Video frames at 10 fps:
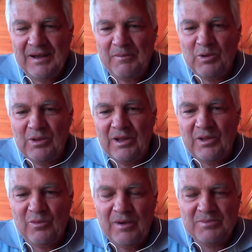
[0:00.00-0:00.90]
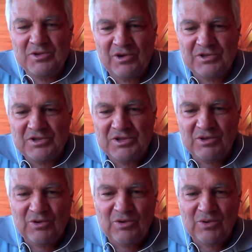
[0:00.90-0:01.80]
Although the website's still
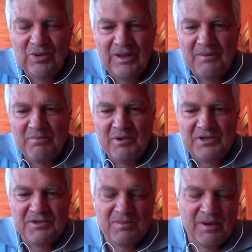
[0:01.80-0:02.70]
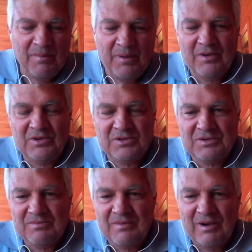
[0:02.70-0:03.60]
called that principally because
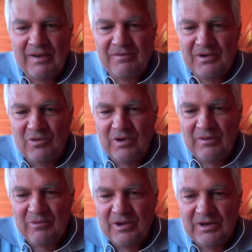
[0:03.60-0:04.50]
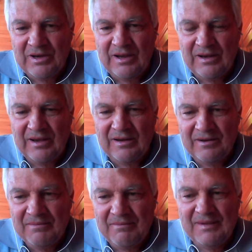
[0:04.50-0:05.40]
I haven't quite worked out how to
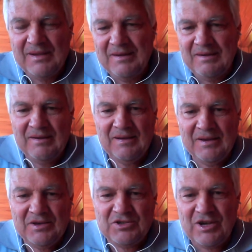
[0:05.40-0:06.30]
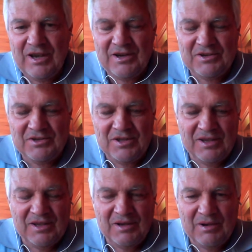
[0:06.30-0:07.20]
change
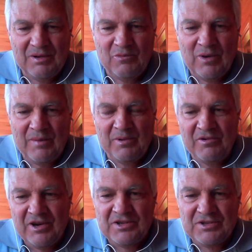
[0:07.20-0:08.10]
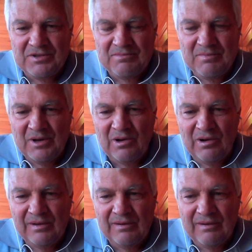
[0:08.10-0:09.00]
the web address, but
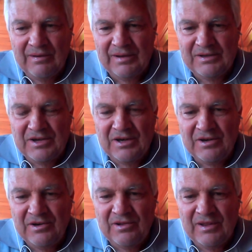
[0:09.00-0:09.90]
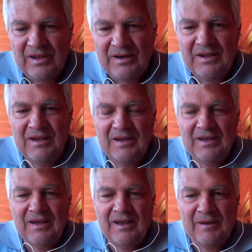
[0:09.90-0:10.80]
I intend to do that.
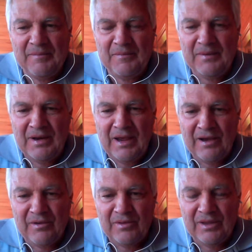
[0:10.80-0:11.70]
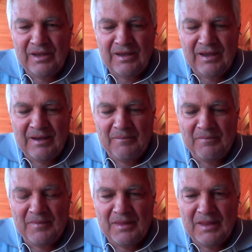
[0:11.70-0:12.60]
Now the
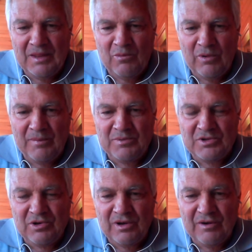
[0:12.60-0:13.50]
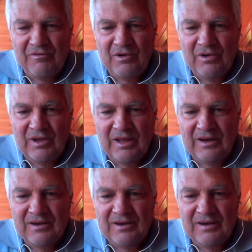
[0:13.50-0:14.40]
website, if you look at
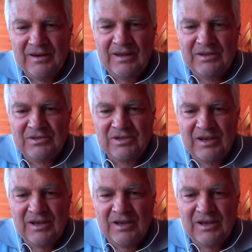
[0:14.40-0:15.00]
it, is